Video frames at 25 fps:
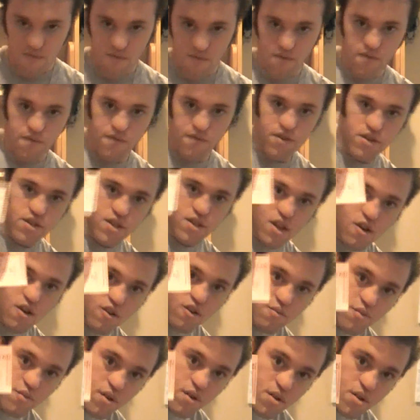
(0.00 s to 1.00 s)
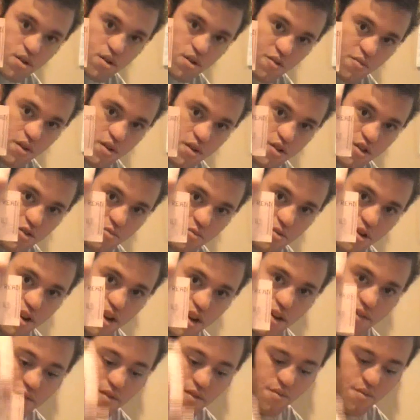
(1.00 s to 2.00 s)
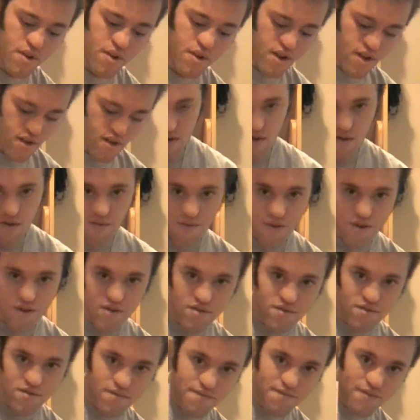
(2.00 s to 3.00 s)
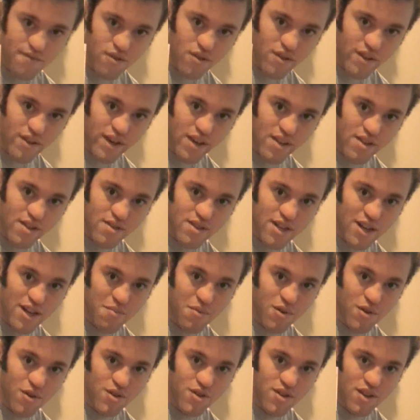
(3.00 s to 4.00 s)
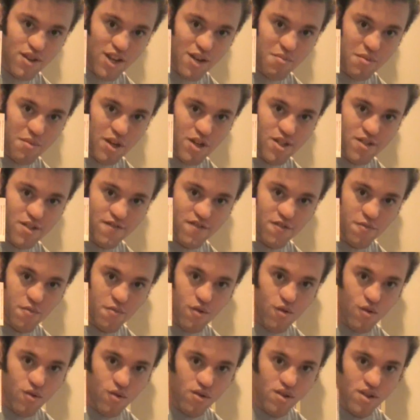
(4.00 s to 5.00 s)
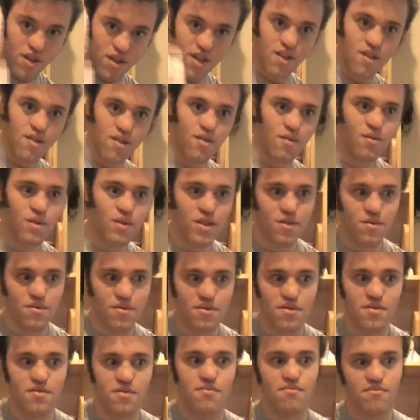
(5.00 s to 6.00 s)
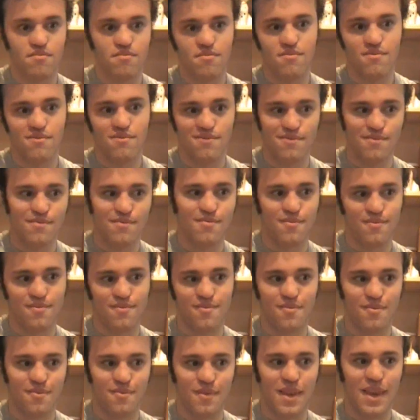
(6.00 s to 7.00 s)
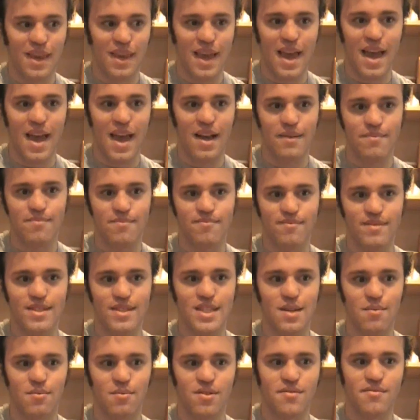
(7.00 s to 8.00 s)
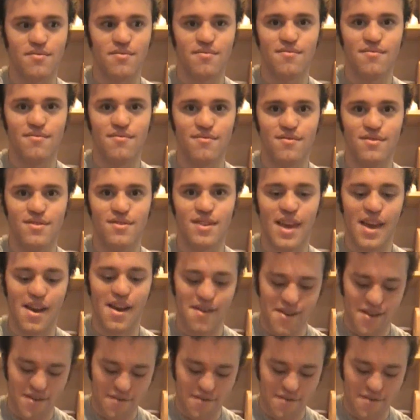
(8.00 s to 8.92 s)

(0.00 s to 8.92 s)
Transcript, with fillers: first Coen Brothers film I saw, Burn After Reading. First full-length stop-motion animation film, Coraline, which was, yeah, somewhat scary.